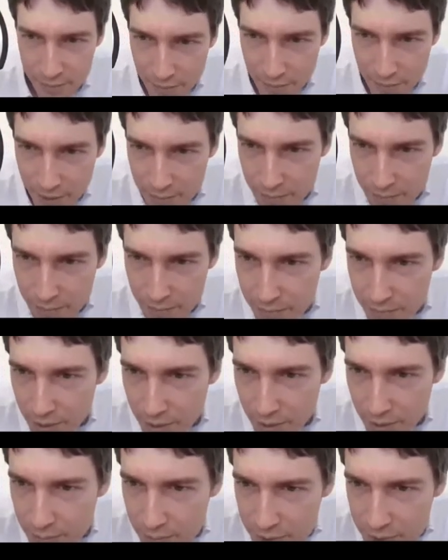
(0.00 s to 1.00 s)
I'm probably
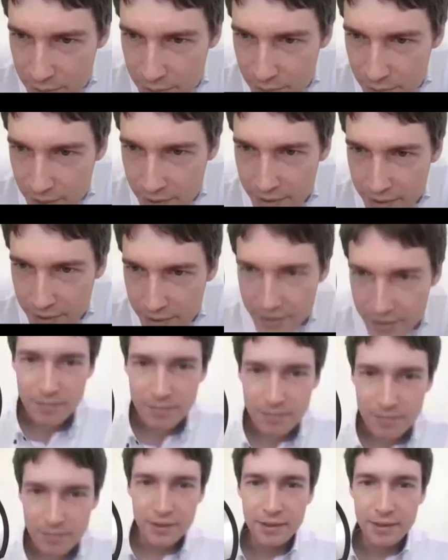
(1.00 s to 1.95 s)
misspelling something